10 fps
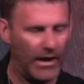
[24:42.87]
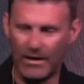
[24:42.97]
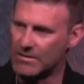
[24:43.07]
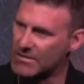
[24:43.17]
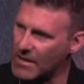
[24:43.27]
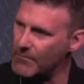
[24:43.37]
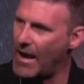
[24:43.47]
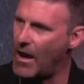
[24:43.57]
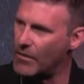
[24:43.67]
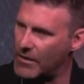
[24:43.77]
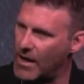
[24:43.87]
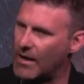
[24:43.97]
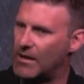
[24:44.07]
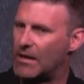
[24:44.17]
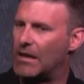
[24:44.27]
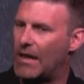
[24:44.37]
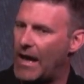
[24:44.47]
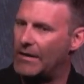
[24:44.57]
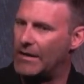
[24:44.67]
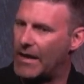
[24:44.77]
and somehow they're not going to
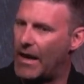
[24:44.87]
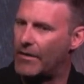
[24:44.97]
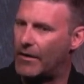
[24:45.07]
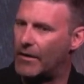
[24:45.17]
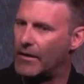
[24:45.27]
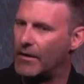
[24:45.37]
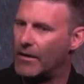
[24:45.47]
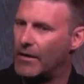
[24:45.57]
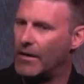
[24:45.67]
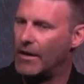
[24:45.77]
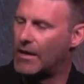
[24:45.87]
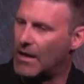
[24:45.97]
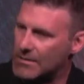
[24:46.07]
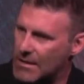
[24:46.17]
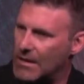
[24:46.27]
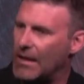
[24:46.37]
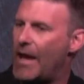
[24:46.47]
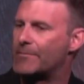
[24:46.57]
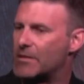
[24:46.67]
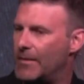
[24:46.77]
collide together and cause a
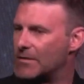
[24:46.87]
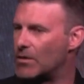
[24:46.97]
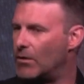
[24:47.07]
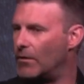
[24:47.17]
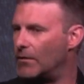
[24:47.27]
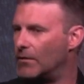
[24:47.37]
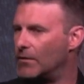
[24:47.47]
collapse in my soul.